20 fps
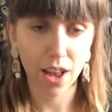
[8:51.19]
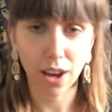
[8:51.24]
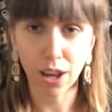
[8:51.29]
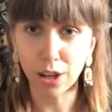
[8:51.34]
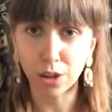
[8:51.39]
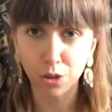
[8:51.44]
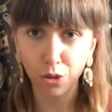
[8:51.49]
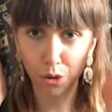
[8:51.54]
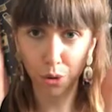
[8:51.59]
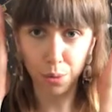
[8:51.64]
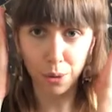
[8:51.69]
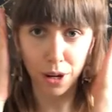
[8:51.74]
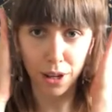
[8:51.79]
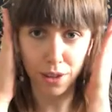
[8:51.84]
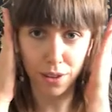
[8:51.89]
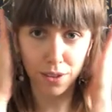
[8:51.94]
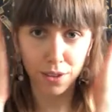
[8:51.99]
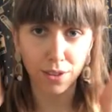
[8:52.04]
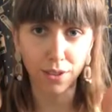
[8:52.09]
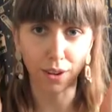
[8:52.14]
like super
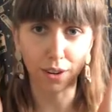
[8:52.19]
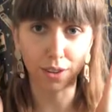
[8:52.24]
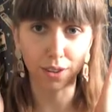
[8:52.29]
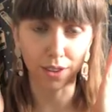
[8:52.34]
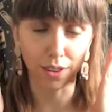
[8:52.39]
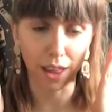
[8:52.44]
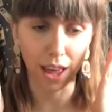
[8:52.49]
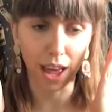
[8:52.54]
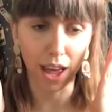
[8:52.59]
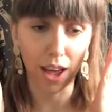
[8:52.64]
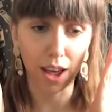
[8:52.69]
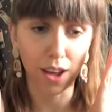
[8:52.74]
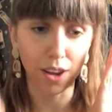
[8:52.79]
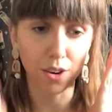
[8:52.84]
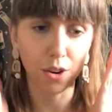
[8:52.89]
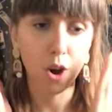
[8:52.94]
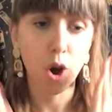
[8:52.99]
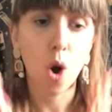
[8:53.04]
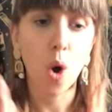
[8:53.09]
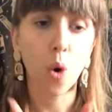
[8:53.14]
like stuck to the
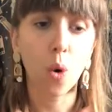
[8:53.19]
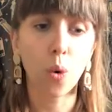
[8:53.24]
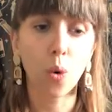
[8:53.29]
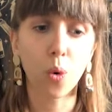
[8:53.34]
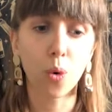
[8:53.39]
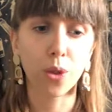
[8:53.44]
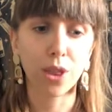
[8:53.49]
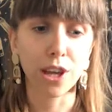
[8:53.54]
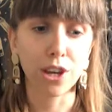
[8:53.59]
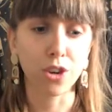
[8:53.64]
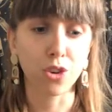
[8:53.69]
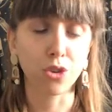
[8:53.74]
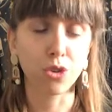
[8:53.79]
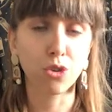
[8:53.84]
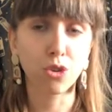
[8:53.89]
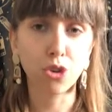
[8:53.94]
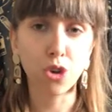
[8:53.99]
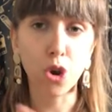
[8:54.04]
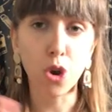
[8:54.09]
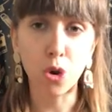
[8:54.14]
head, or they're
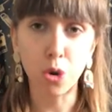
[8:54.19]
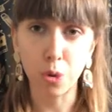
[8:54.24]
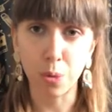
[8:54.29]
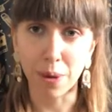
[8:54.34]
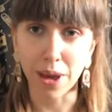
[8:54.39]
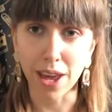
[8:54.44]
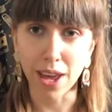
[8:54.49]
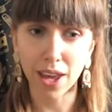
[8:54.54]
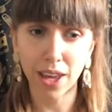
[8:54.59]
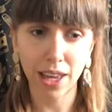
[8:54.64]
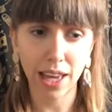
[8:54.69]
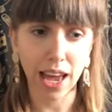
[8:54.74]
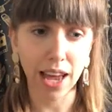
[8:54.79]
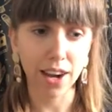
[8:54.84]
just too big.